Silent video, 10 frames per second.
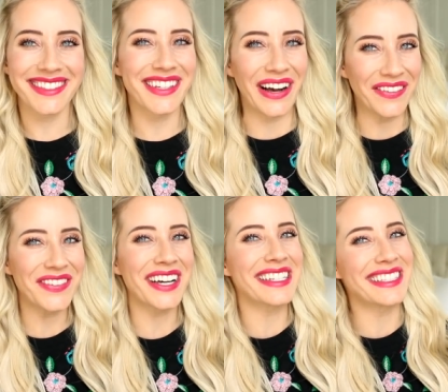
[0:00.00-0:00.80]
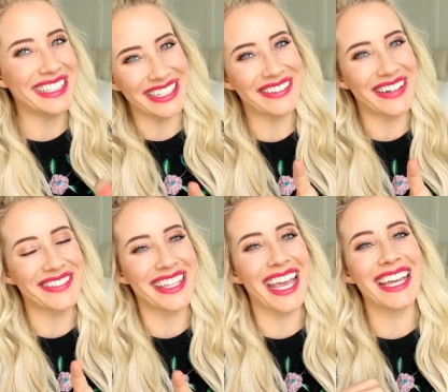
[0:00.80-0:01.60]
So I hope you guys stick
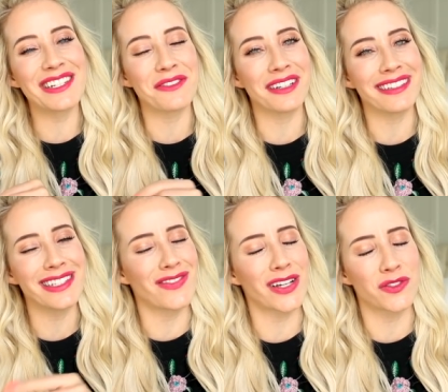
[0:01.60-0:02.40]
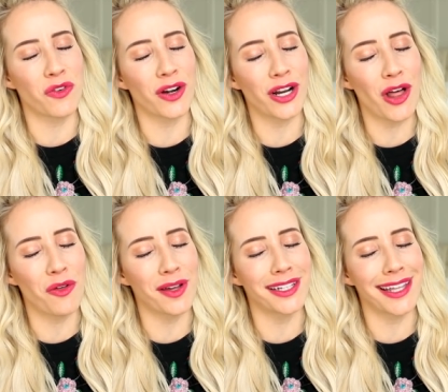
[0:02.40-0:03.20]
around to the end, or at least fast forward it all
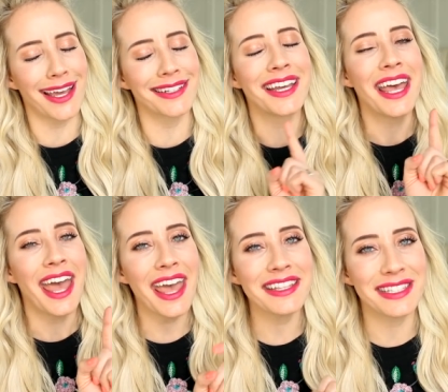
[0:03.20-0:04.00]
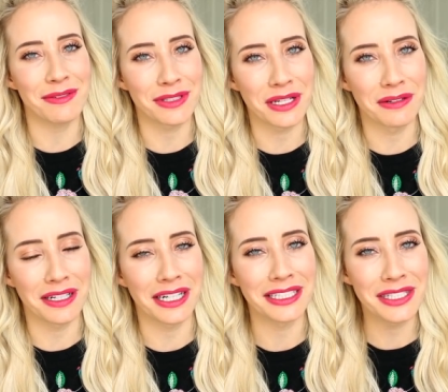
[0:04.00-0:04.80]
the way to the end and see what's
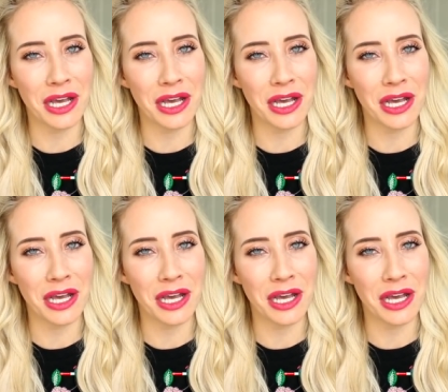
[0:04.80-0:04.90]
going on.